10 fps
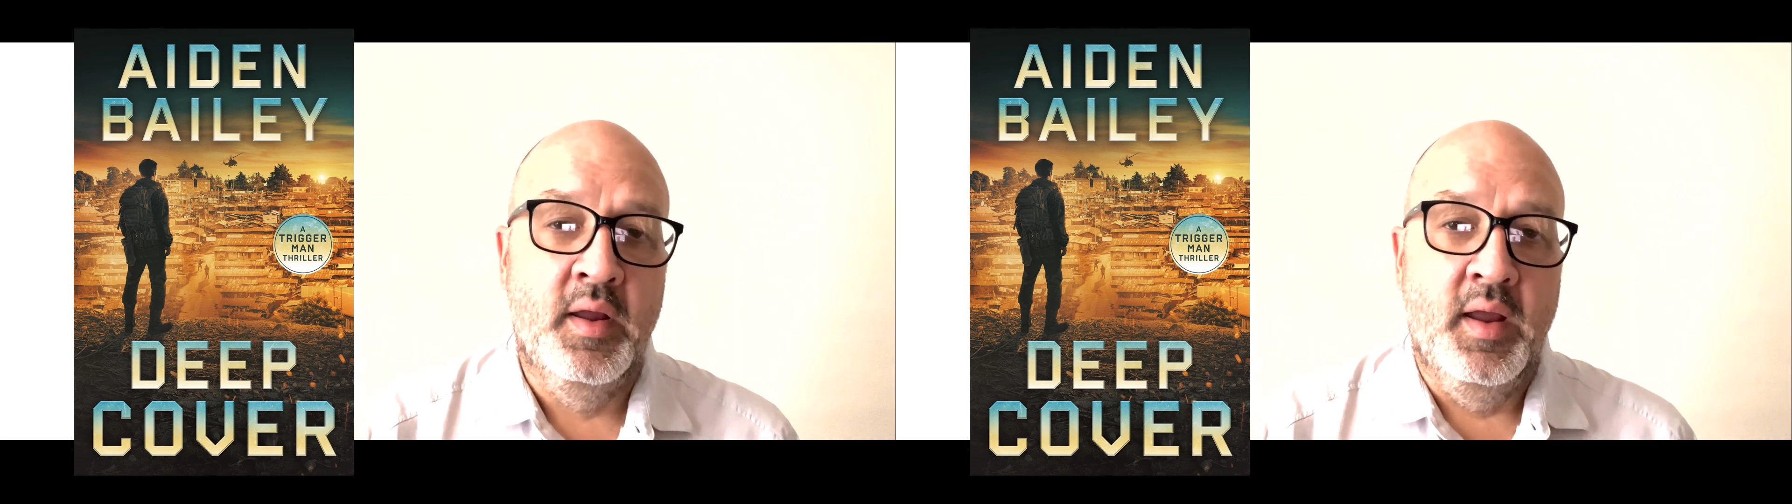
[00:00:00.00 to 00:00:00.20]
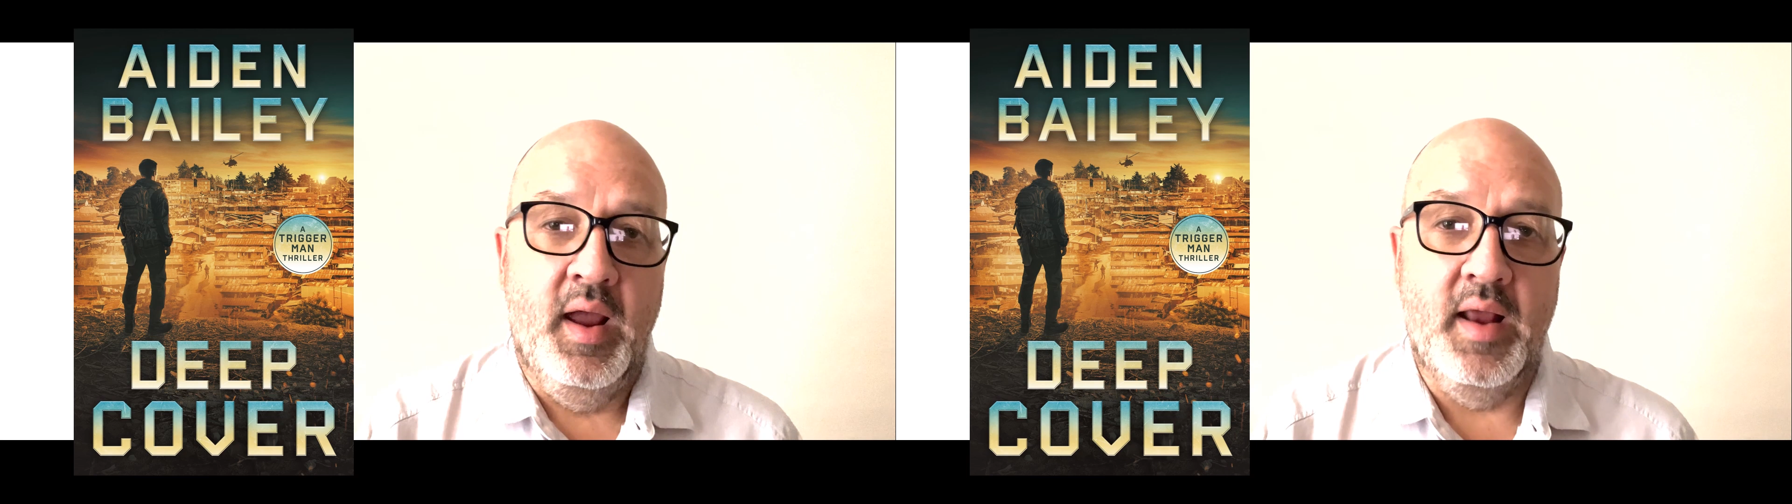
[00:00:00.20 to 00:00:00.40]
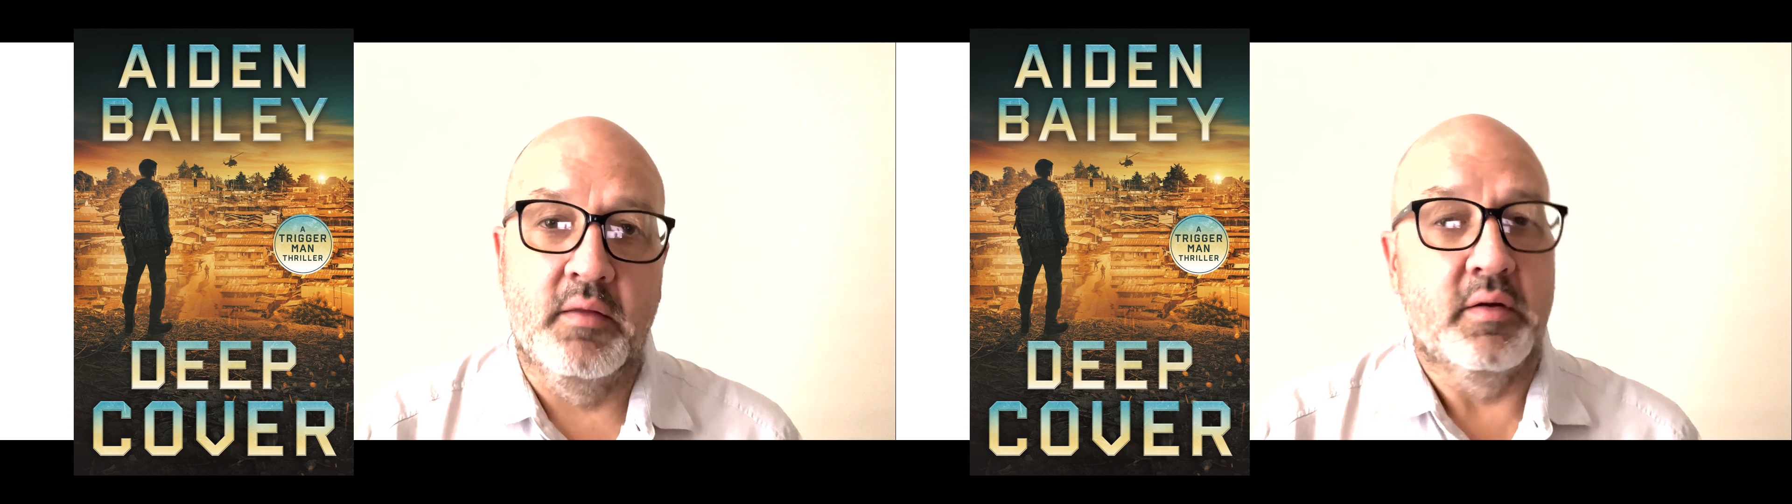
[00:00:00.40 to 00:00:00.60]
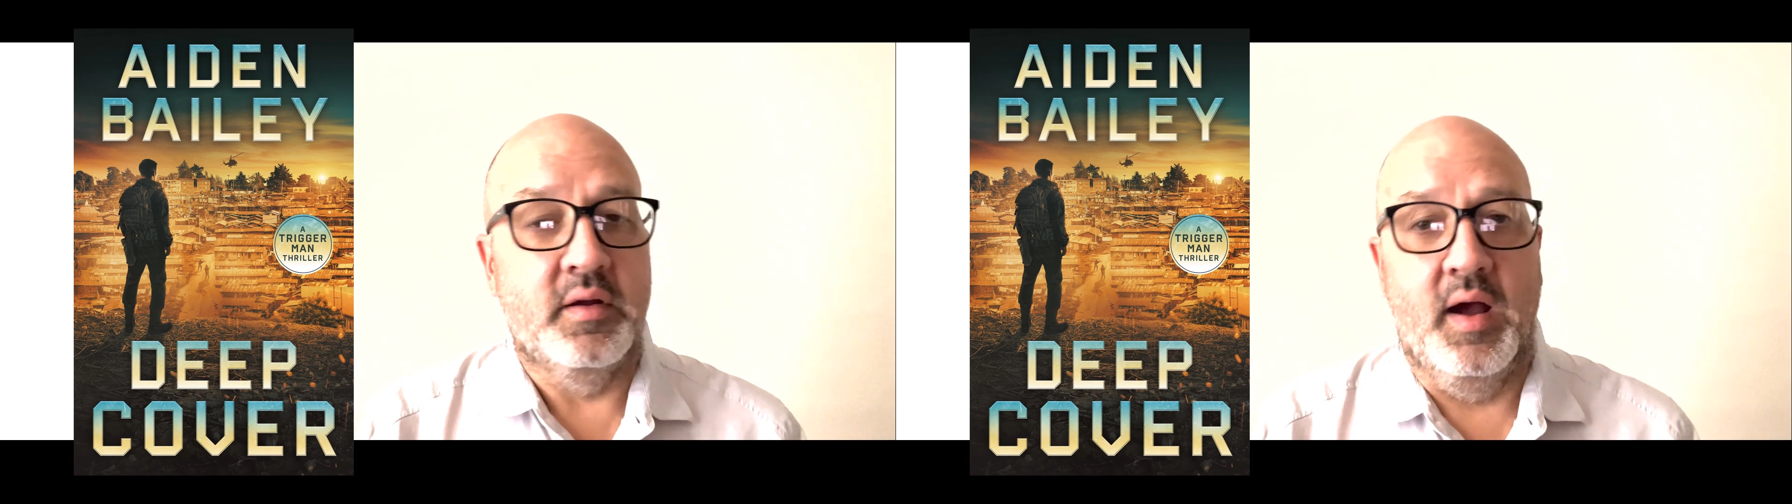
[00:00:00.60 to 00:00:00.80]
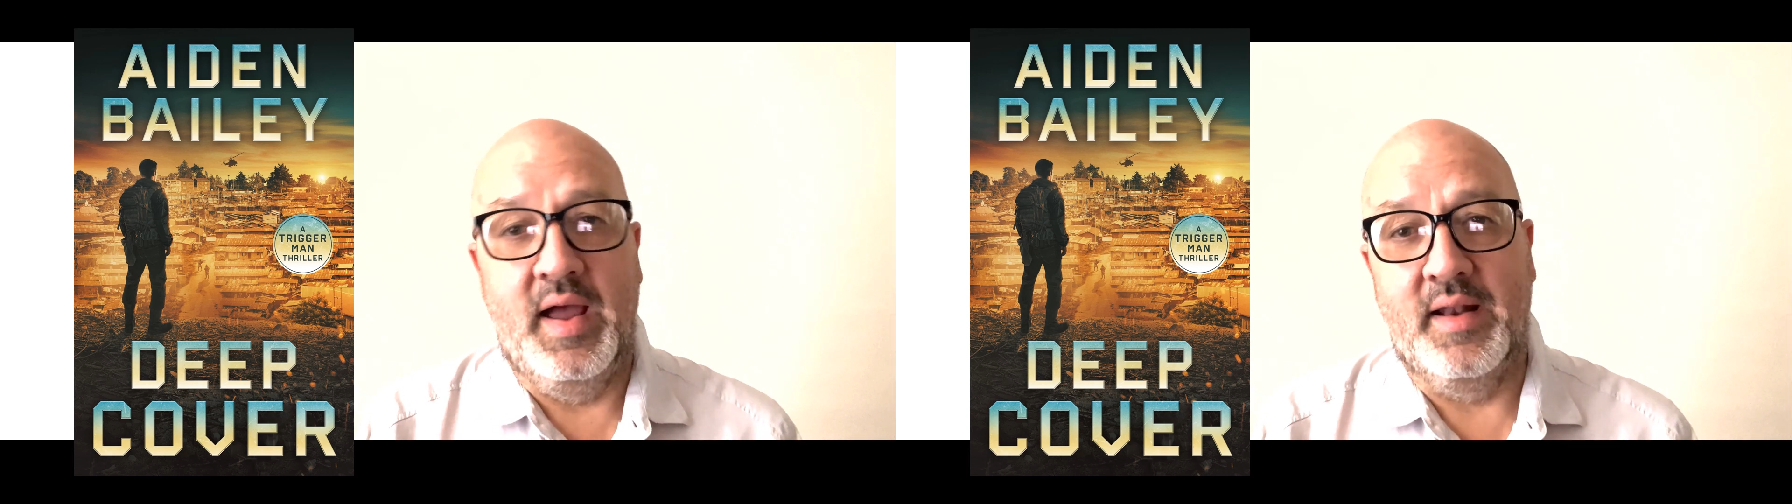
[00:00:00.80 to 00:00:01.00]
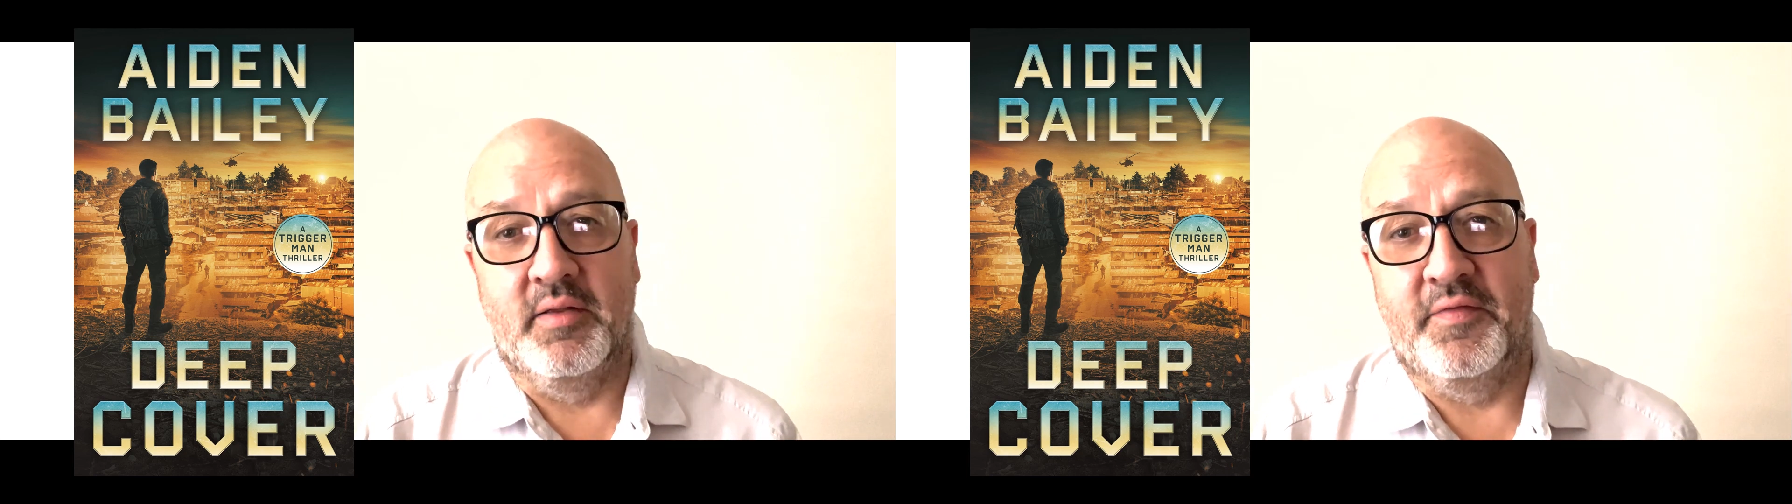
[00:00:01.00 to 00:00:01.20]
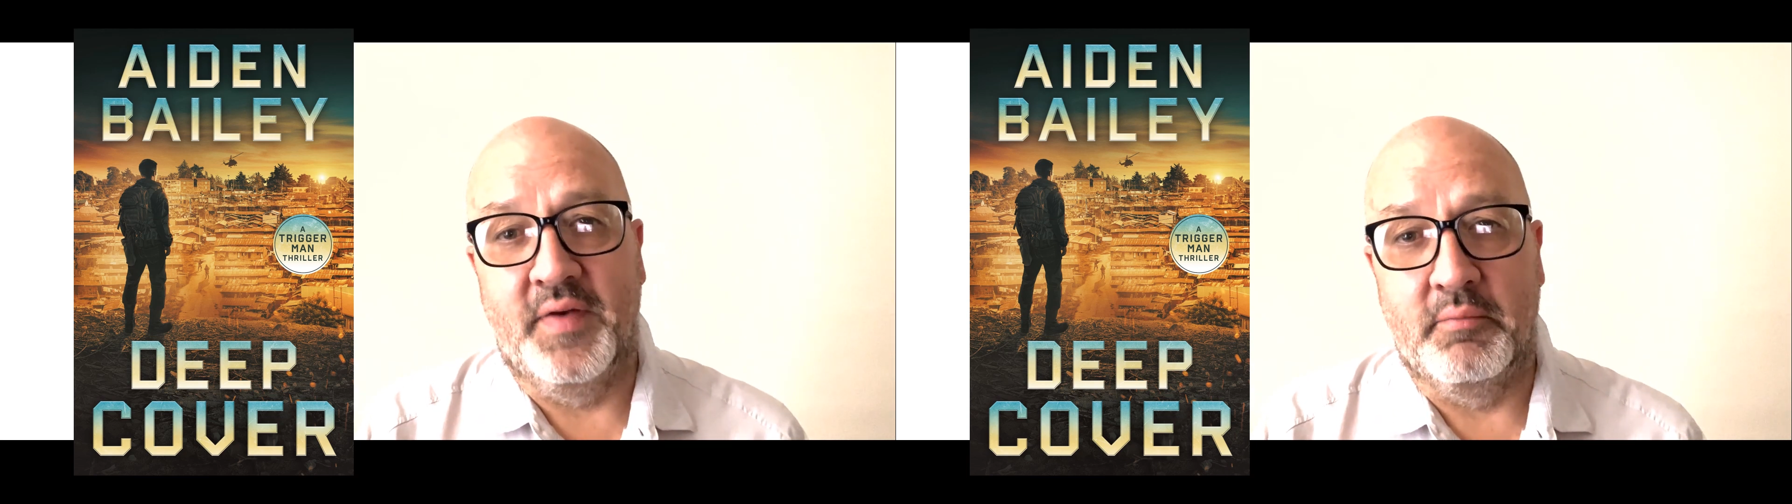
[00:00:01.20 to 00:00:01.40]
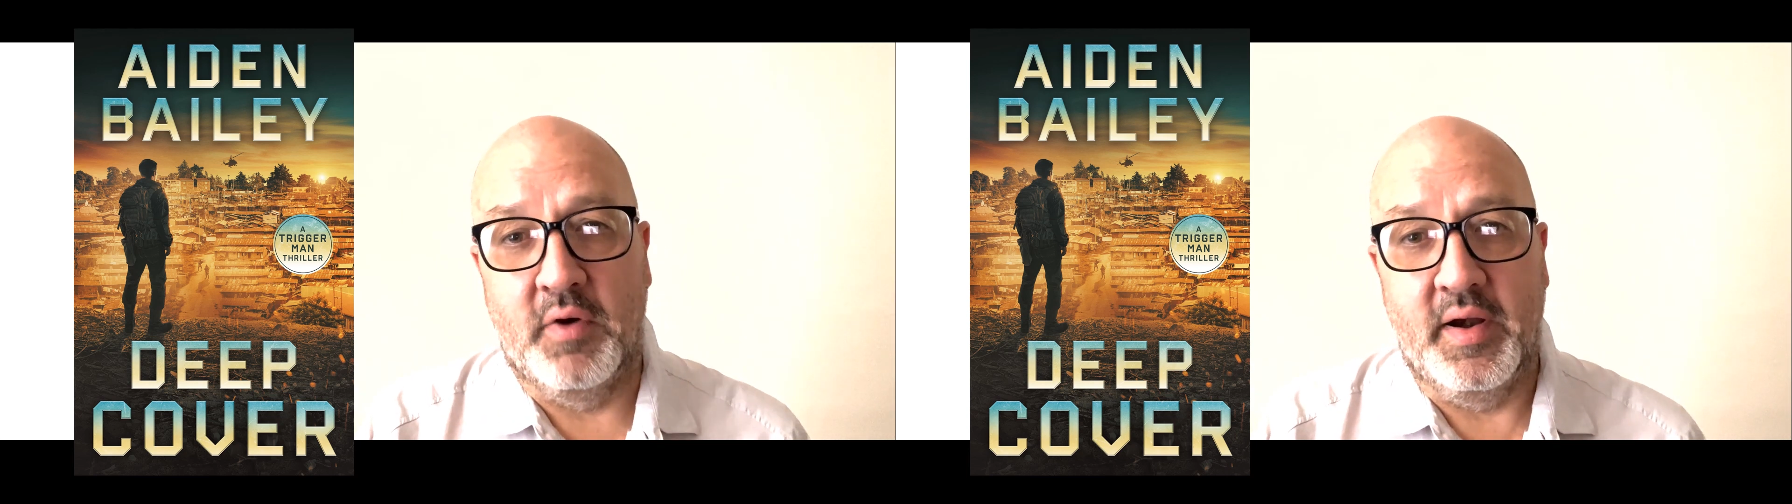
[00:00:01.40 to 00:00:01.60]
And look, I had a lot of
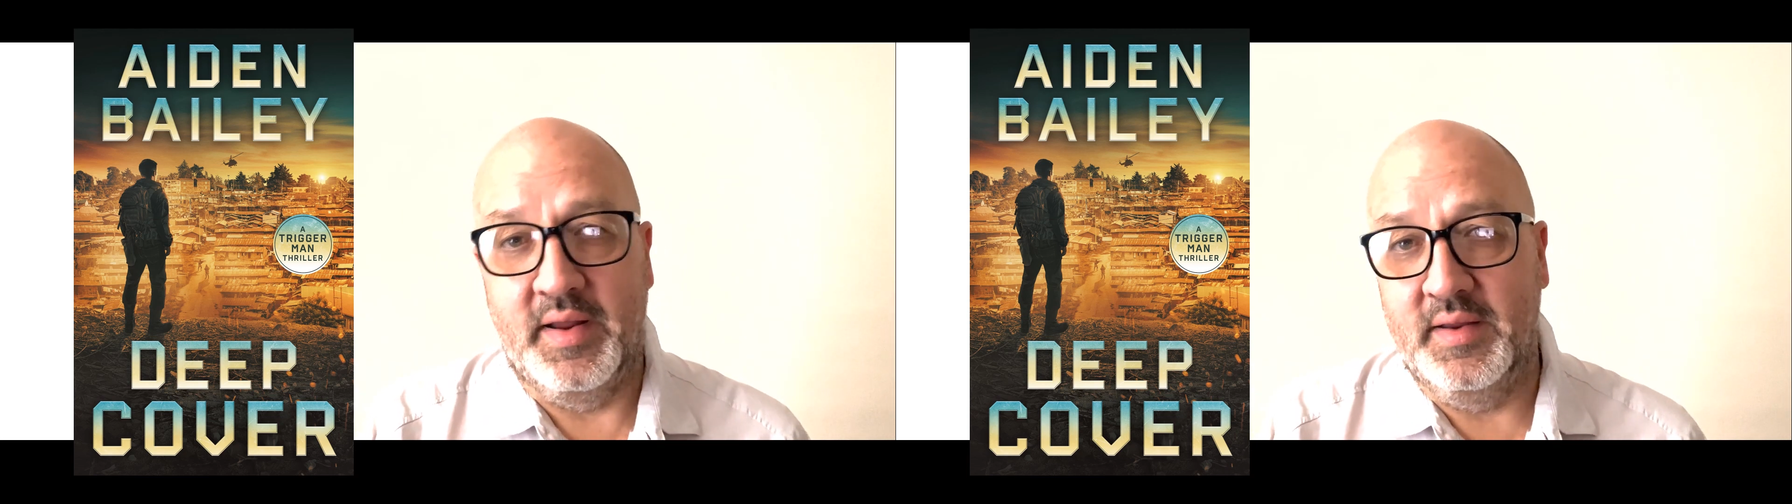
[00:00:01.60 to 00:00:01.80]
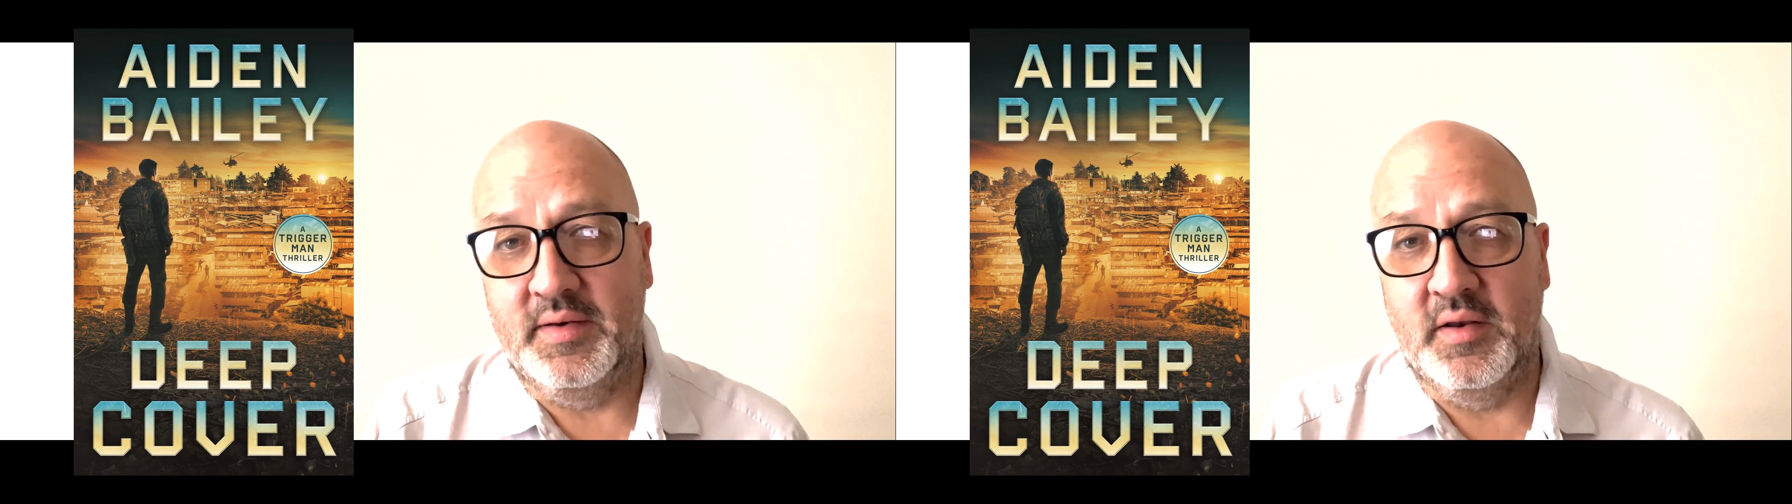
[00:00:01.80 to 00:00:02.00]
fun writing it.